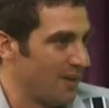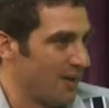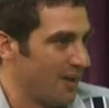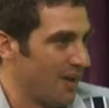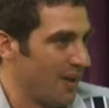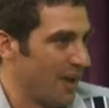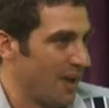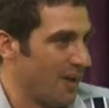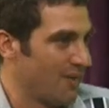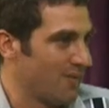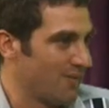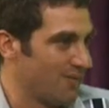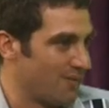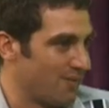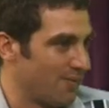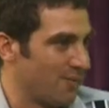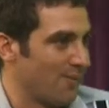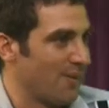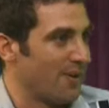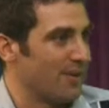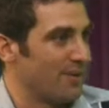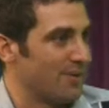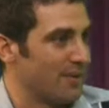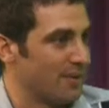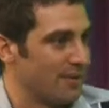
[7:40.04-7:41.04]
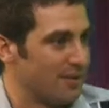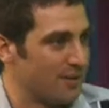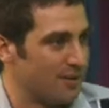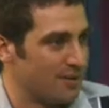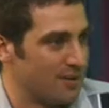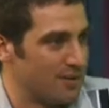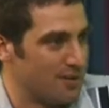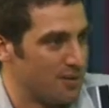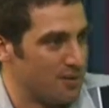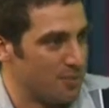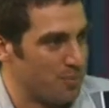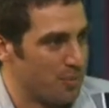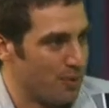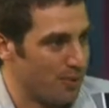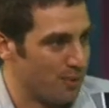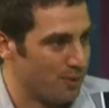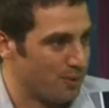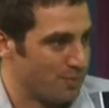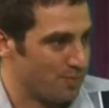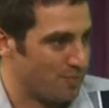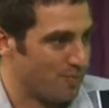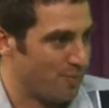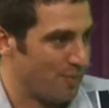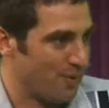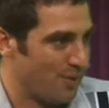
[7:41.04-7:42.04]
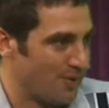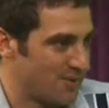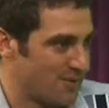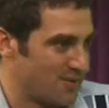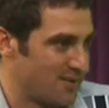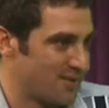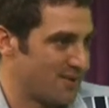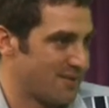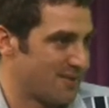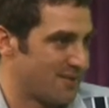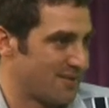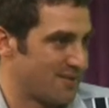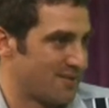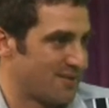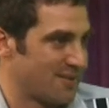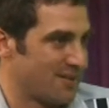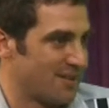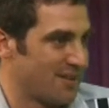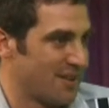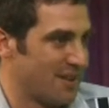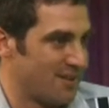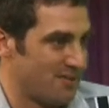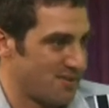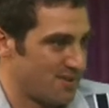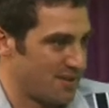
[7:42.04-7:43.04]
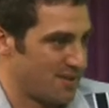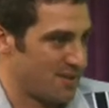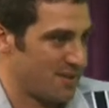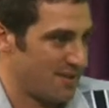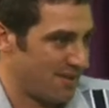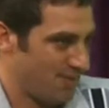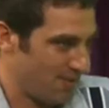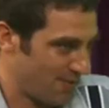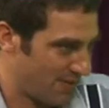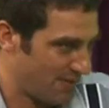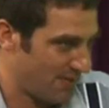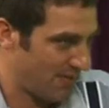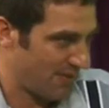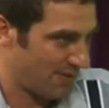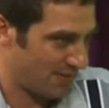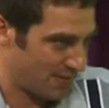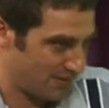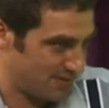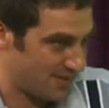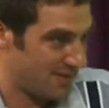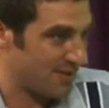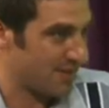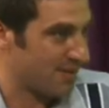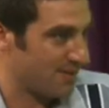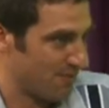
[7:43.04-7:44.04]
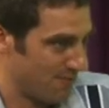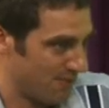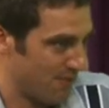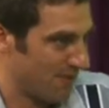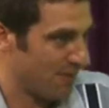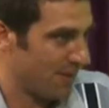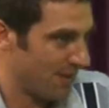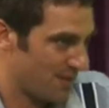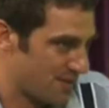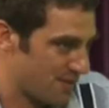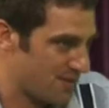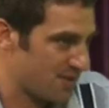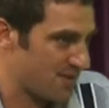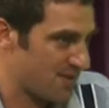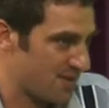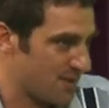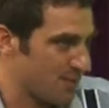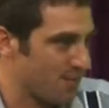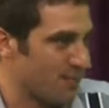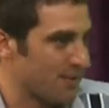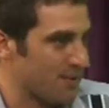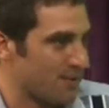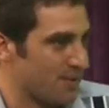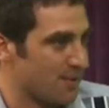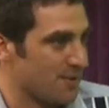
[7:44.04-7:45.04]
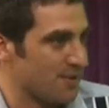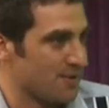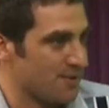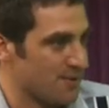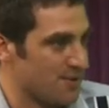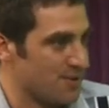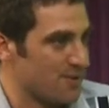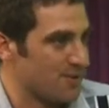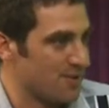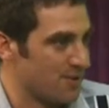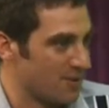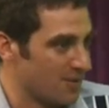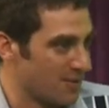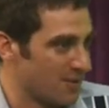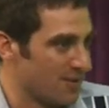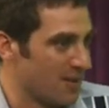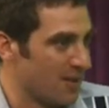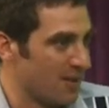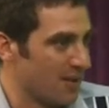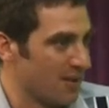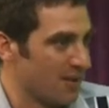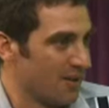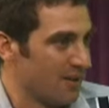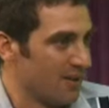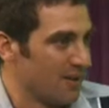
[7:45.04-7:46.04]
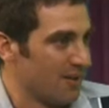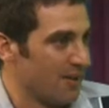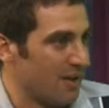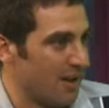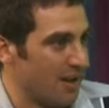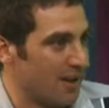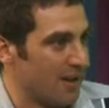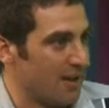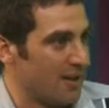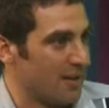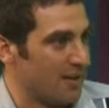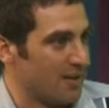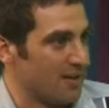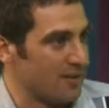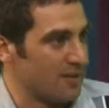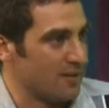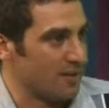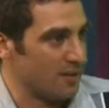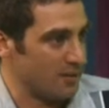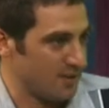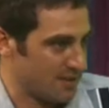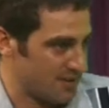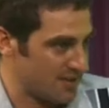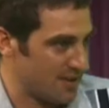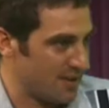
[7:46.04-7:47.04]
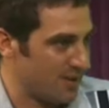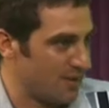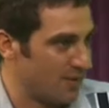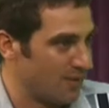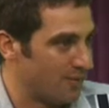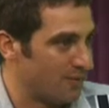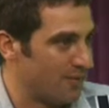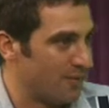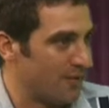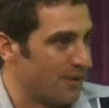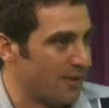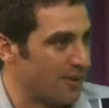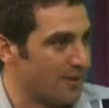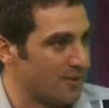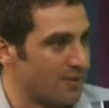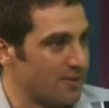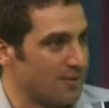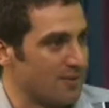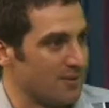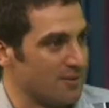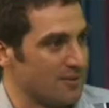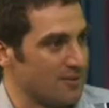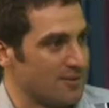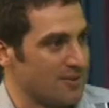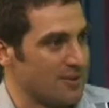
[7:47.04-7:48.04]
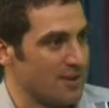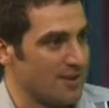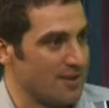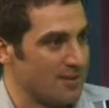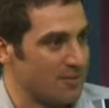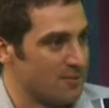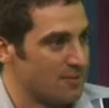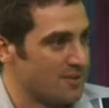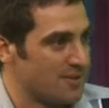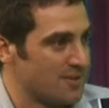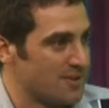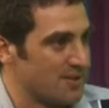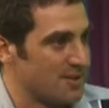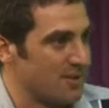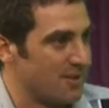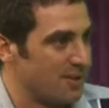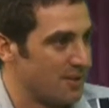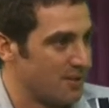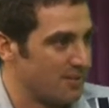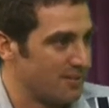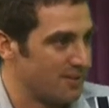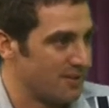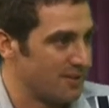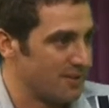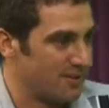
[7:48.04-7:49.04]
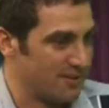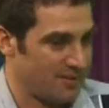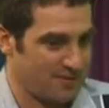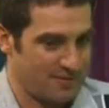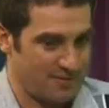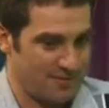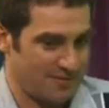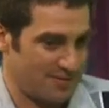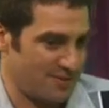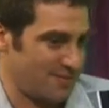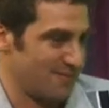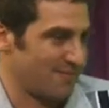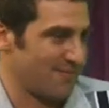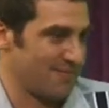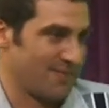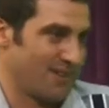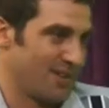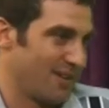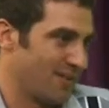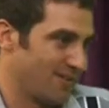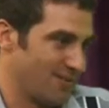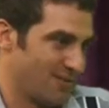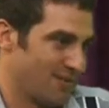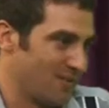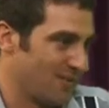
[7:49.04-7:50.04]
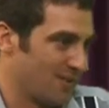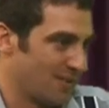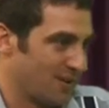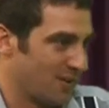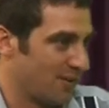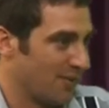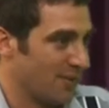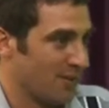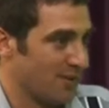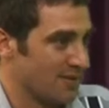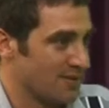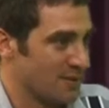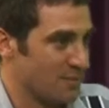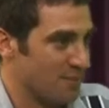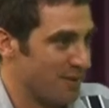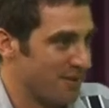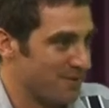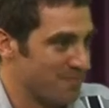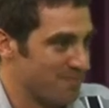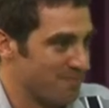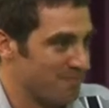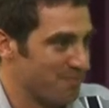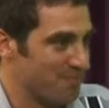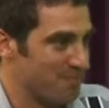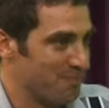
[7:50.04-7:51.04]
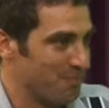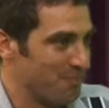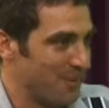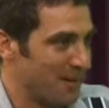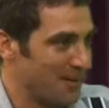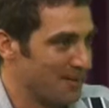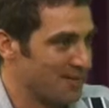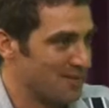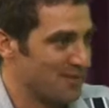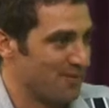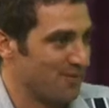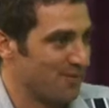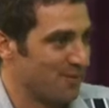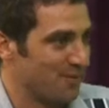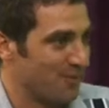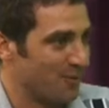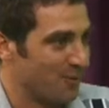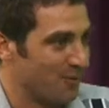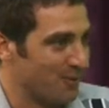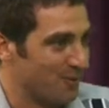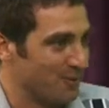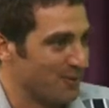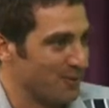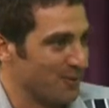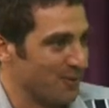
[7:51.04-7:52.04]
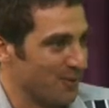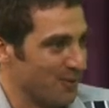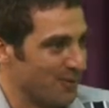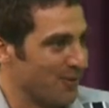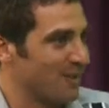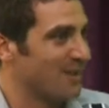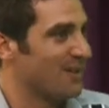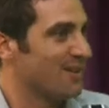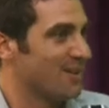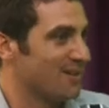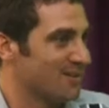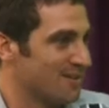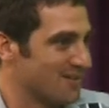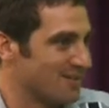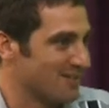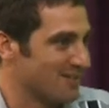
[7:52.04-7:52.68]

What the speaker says: Even throughout the build process, it was just I could see the relationship between Stuart, yourself, and also with Simon. It was like you guys have been mates for years.